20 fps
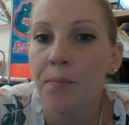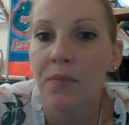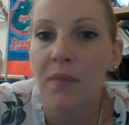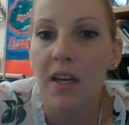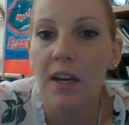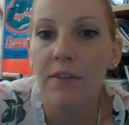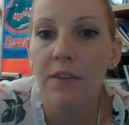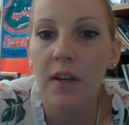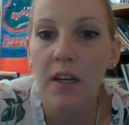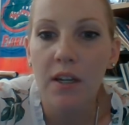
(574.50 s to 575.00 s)

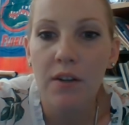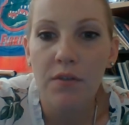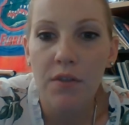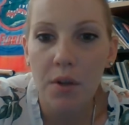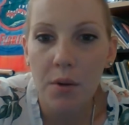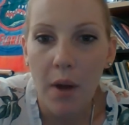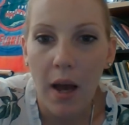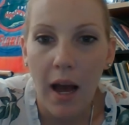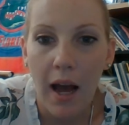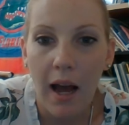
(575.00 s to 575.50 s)
If any of
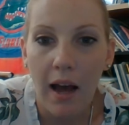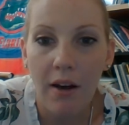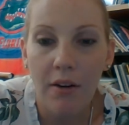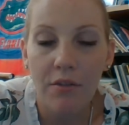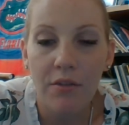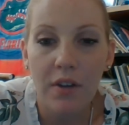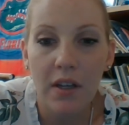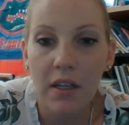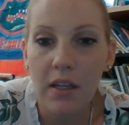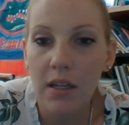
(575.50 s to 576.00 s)
you
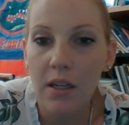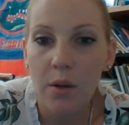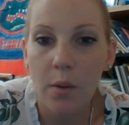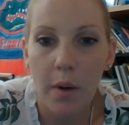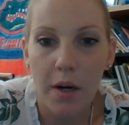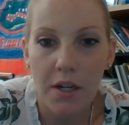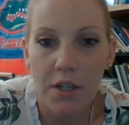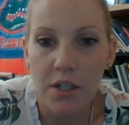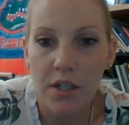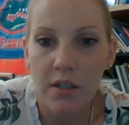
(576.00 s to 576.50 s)
have any
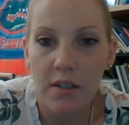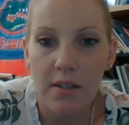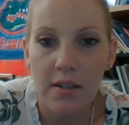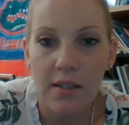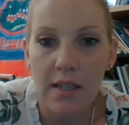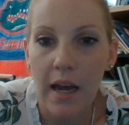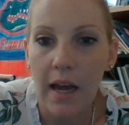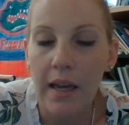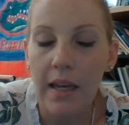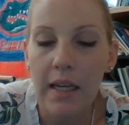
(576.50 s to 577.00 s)
questions
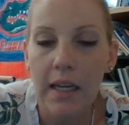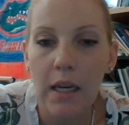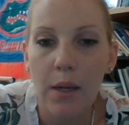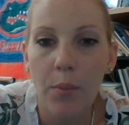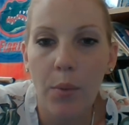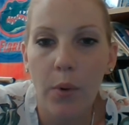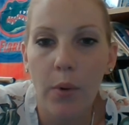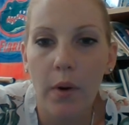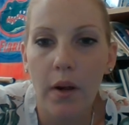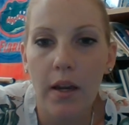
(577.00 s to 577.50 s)
at any
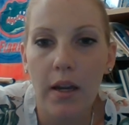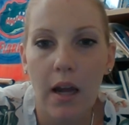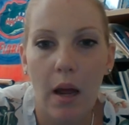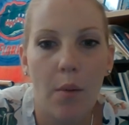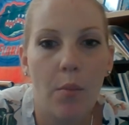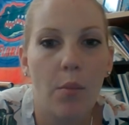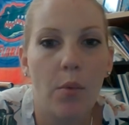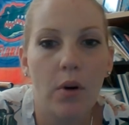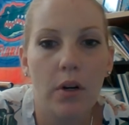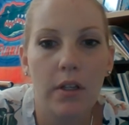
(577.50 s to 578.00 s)
point, I'm
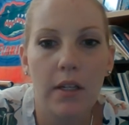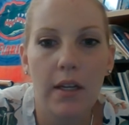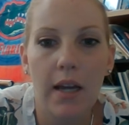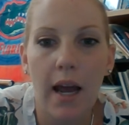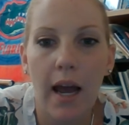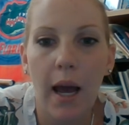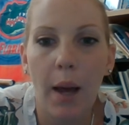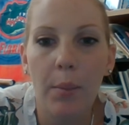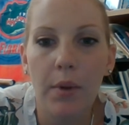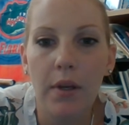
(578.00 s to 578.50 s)
more than
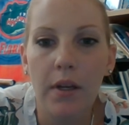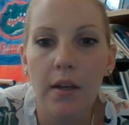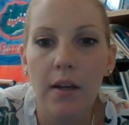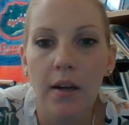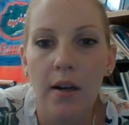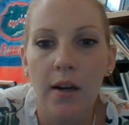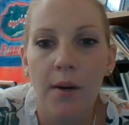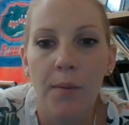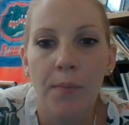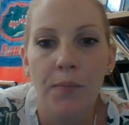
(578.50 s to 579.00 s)
happy
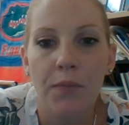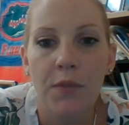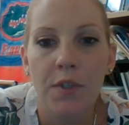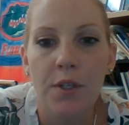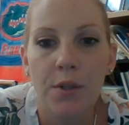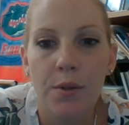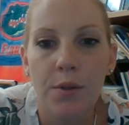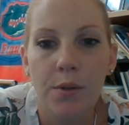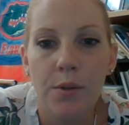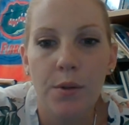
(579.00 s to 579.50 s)

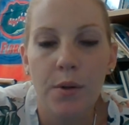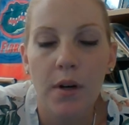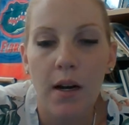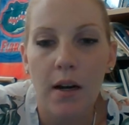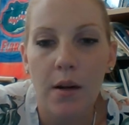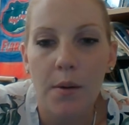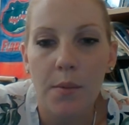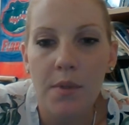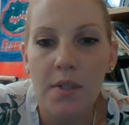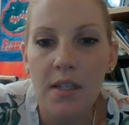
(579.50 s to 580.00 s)
to
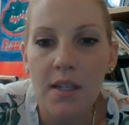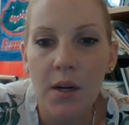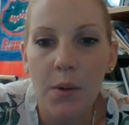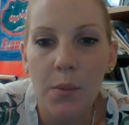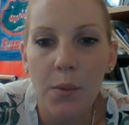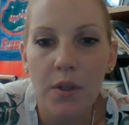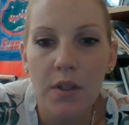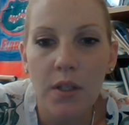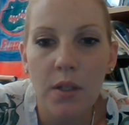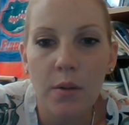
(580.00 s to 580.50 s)
sit down
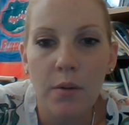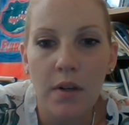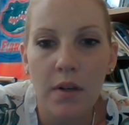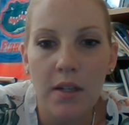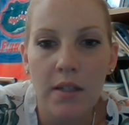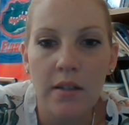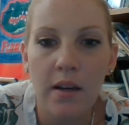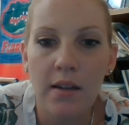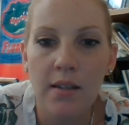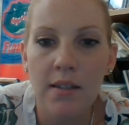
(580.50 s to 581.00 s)
with you and
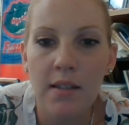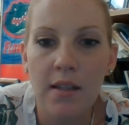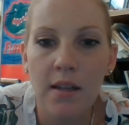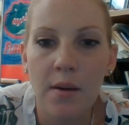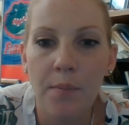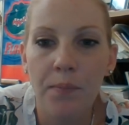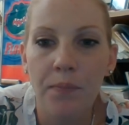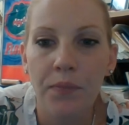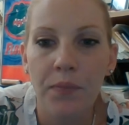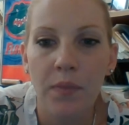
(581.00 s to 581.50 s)
discuss
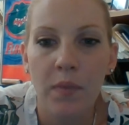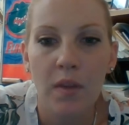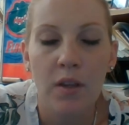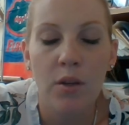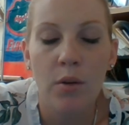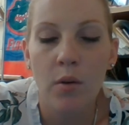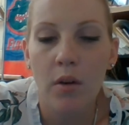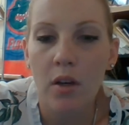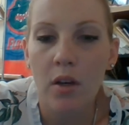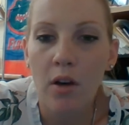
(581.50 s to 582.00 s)
them.
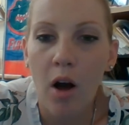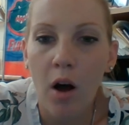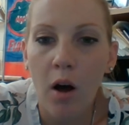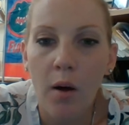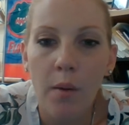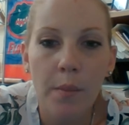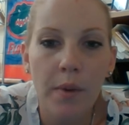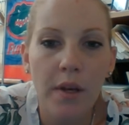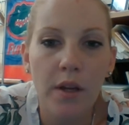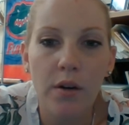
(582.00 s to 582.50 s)
You can
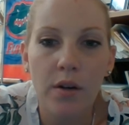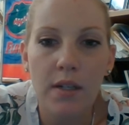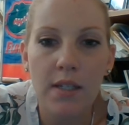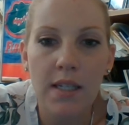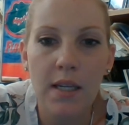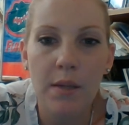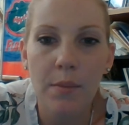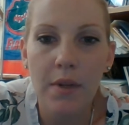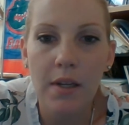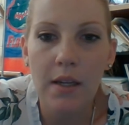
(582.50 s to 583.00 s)
call me or
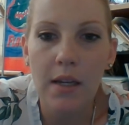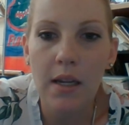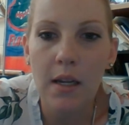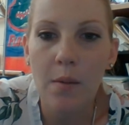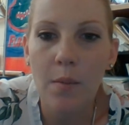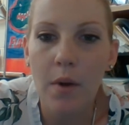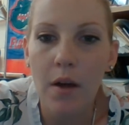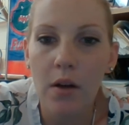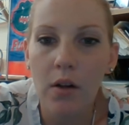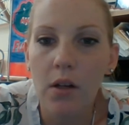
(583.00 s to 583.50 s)
send me an
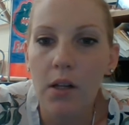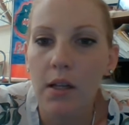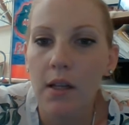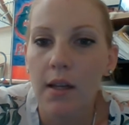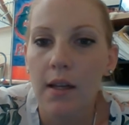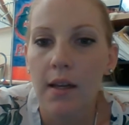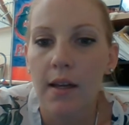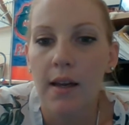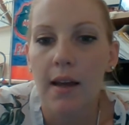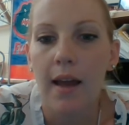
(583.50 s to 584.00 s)
email,
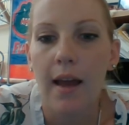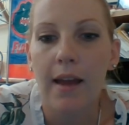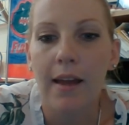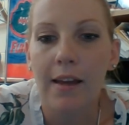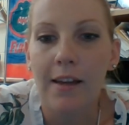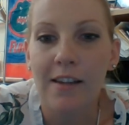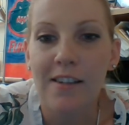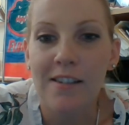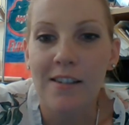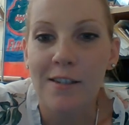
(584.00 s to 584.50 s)

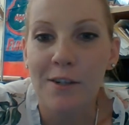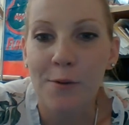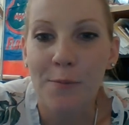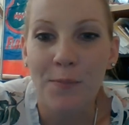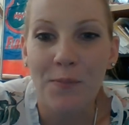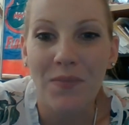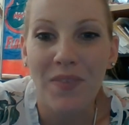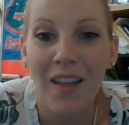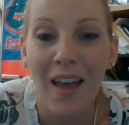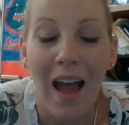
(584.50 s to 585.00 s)
and
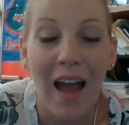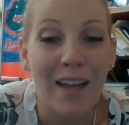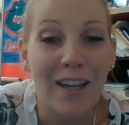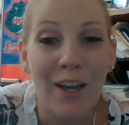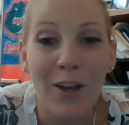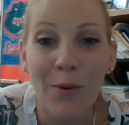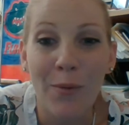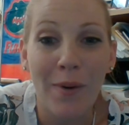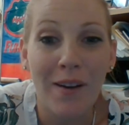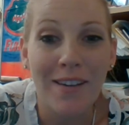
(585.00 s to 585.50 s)
I
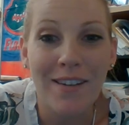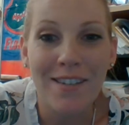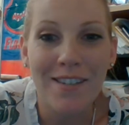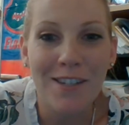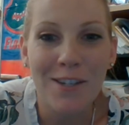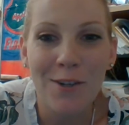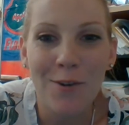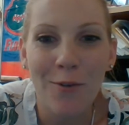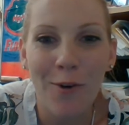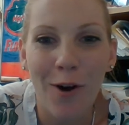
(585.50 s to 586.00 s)
can't wait to
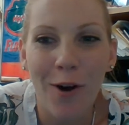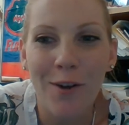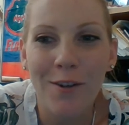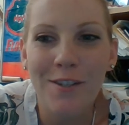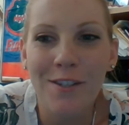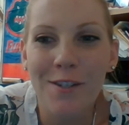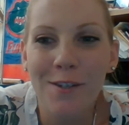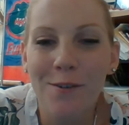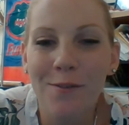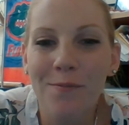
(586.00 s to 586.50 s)
see you all
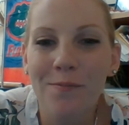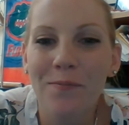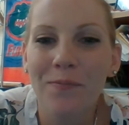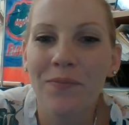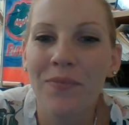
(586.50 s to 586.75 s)
soon.